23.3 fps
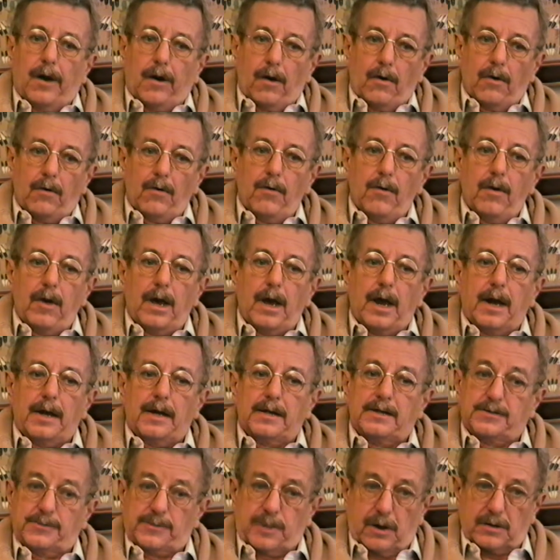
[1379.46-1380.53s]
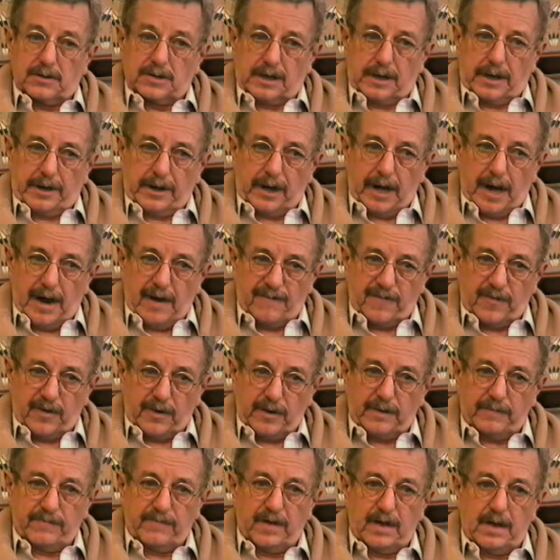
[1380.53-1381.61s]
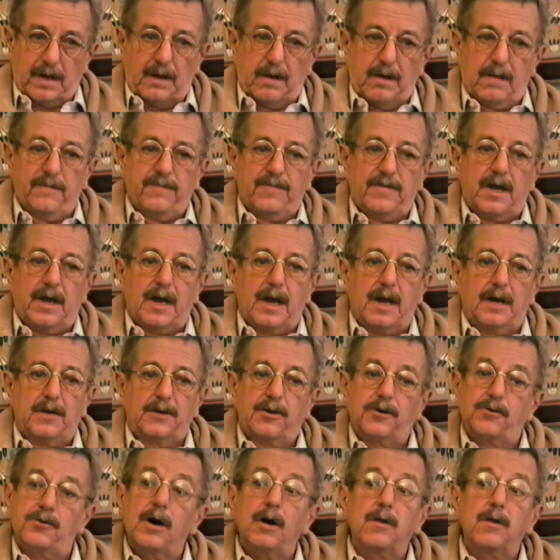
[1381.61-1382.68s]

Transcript: go, and there's a little effort involved, and